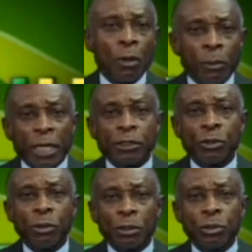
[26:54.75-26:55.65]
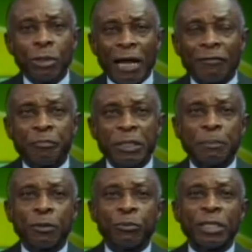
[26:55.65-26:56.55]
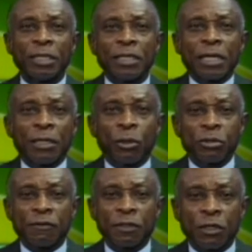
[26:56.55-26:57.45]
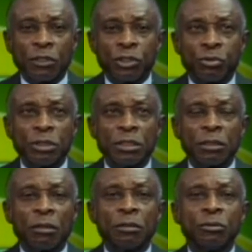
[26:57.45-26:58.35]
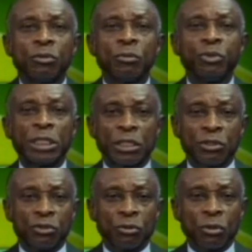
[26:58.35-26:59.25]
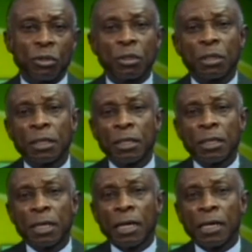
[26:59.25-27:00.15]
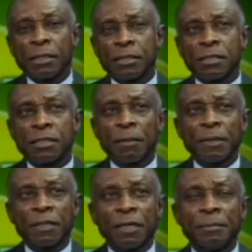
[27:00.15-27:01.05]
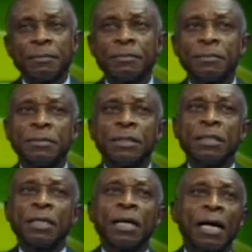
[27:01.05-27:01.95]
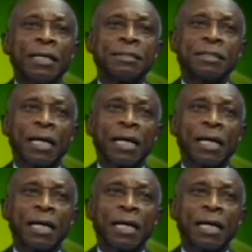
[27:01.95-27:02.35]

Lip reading: Well, you have people within and out of the country on whom we can draw. Some of them, and